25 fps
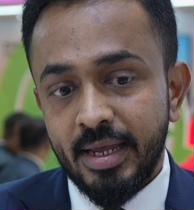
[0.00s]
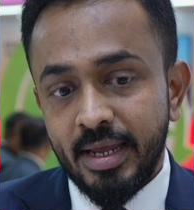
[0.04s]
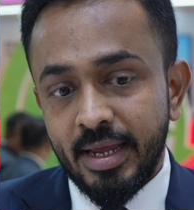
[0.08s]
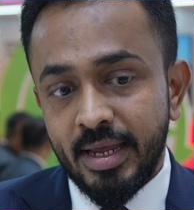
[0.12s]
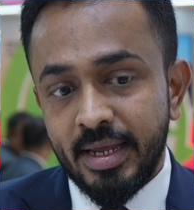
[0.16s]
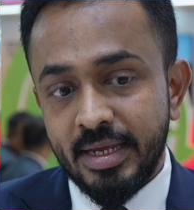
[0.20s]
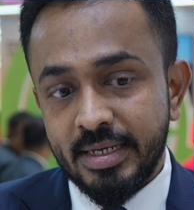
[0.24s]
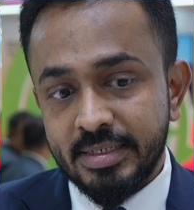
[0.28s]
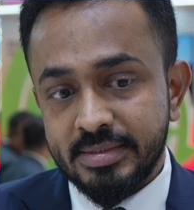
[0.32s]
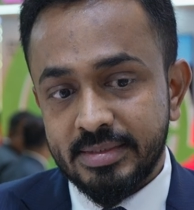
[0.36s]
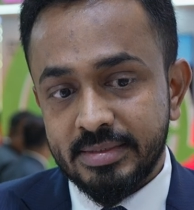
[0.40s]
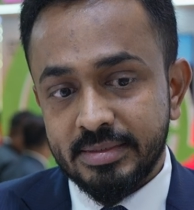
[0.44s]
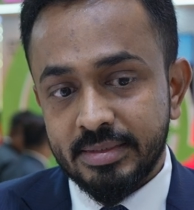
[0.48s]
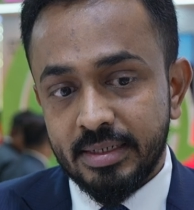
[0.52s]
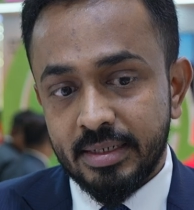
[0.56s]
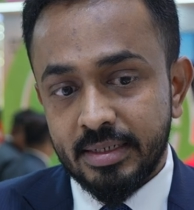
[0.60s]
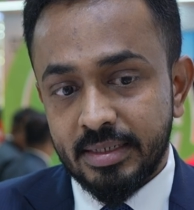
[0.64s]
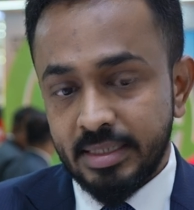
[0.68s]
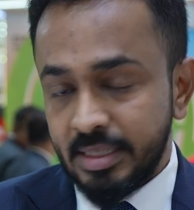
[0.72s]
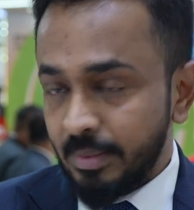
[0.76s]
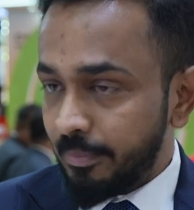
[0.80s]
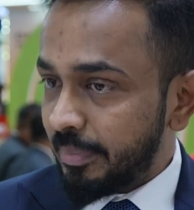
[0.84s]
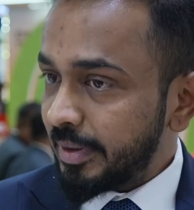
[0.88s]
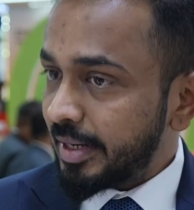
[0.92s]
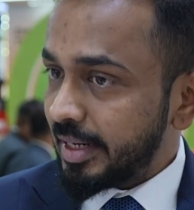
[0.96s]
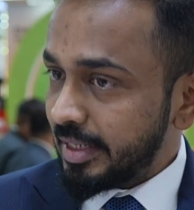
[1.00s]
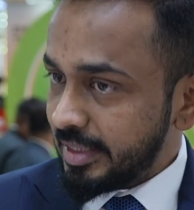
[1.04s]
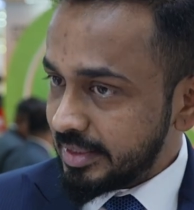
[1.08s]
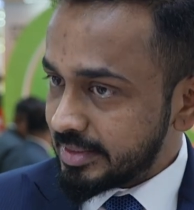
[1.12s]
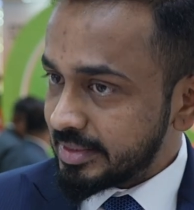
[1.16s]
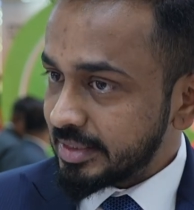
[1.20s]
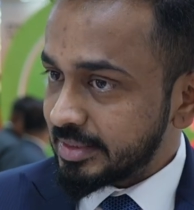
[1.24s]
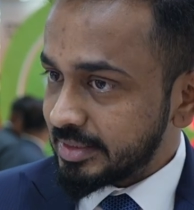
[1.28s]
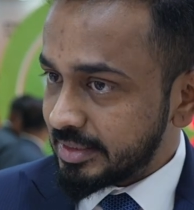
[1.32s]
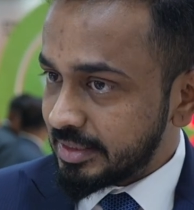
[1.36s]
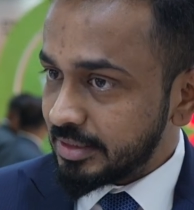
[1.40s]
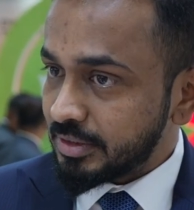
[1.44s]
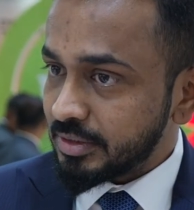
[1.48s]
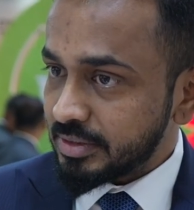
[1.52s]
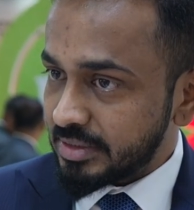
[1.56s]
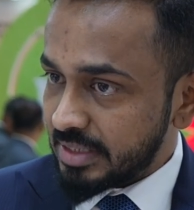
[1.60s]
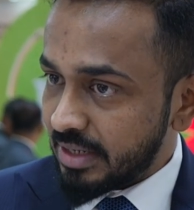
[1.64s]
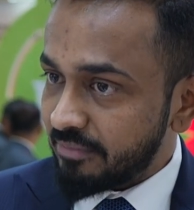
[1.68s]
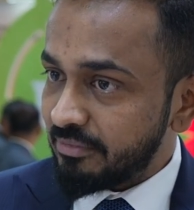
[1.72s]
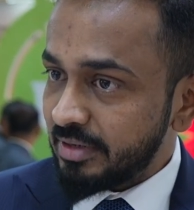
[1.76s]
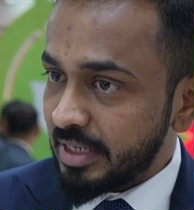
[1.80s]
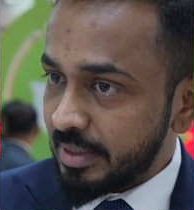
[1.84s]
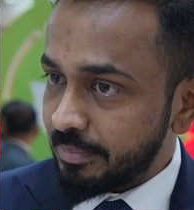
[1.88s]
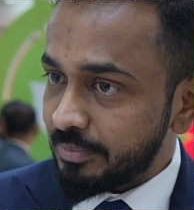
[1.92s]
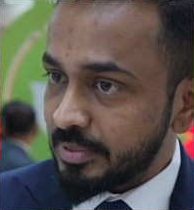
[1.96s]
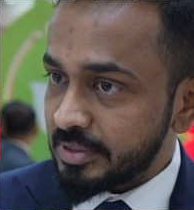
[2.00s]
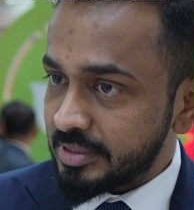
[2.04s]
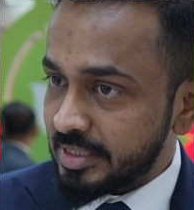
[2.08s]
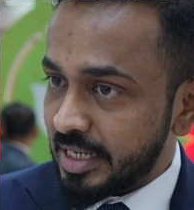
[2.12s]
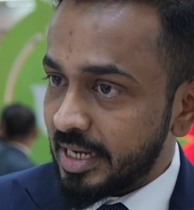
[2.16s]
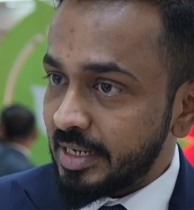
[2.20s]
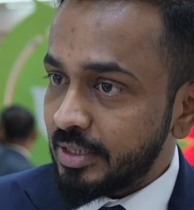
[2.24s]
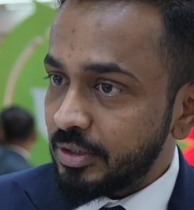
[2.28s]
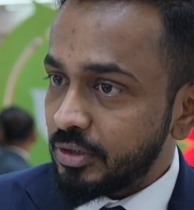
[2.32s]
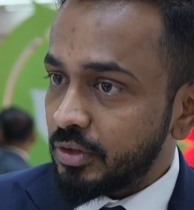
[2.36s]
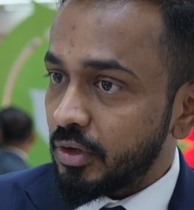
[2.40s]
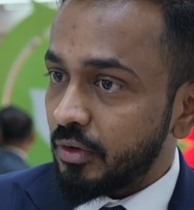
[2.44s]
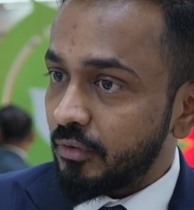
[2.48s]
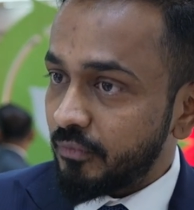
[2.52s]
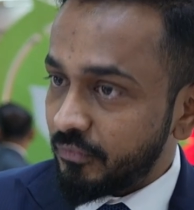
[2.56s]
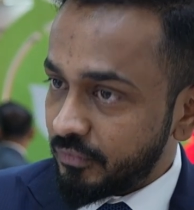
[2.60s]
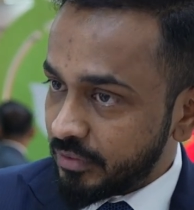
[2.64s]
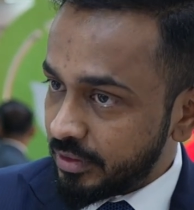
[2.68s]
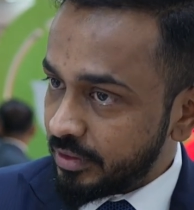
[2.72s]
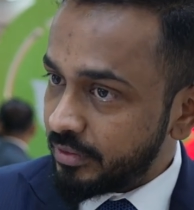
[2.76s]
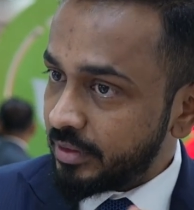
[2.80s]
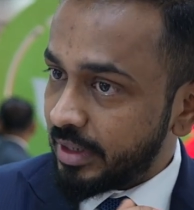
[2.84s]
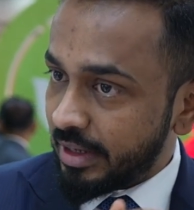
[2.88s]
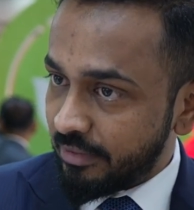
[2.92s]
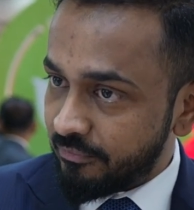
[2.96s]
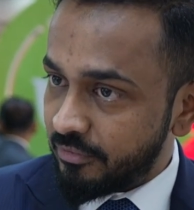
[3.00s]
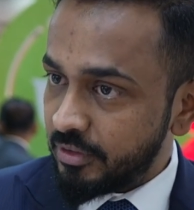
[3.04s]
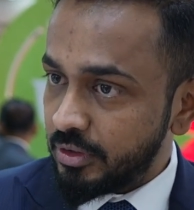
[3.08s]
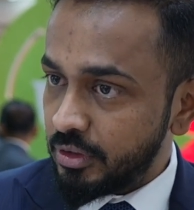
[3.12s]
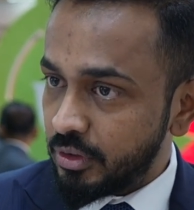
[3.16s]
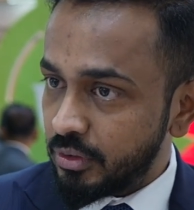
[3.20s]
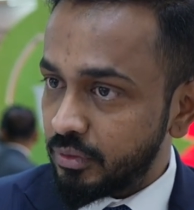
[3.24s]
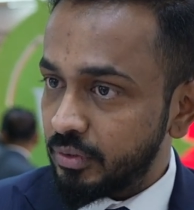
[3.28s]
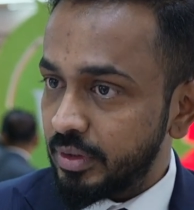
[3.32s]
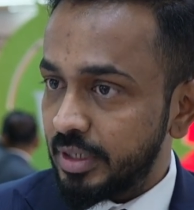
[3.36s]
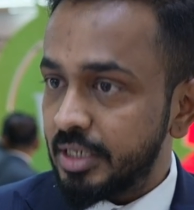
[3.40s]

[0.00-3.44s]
is typically 60 to 70% of the revenue